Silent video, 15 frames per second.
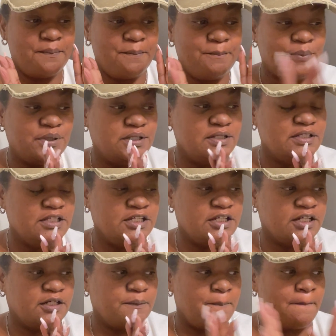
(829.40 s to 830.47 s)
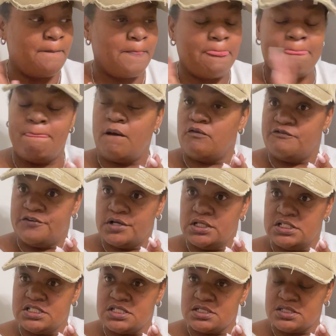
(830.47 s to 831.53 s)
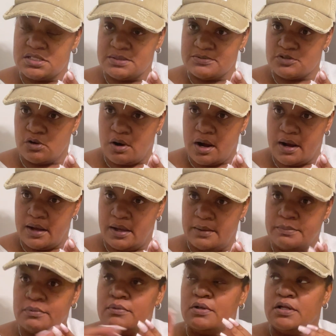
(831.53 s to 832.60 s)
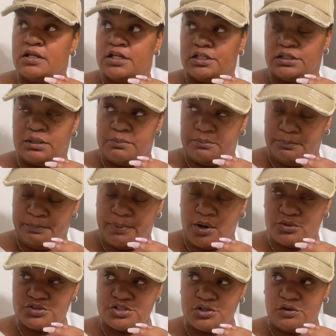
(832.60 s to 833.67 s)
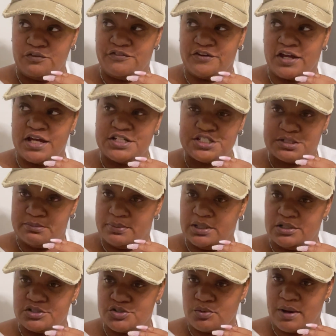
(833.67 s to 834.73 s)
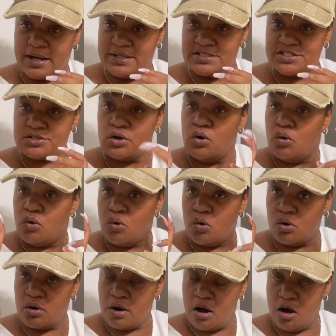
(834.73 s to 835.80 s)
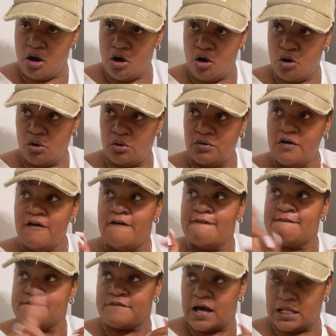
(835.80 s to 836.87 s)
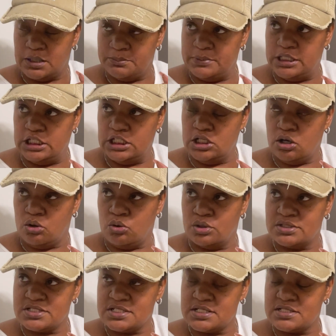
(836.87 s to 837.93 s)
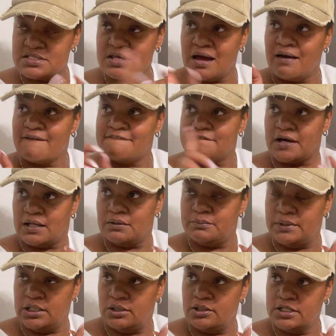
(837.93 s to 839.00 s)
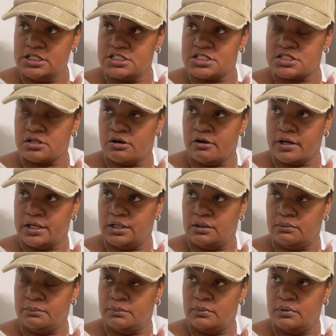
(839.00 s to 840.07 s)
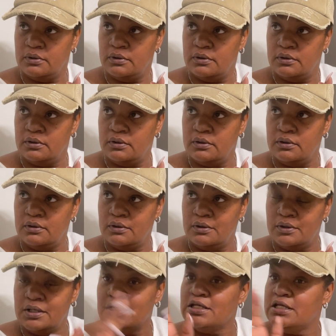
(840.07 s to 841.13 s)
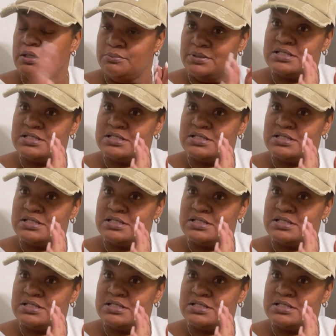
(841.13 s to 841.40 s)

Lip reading: But yeah, don't forget to subscribe. Click the post notification bell twice or all. Follow me on TikTok. Follow me on Instagram. Give me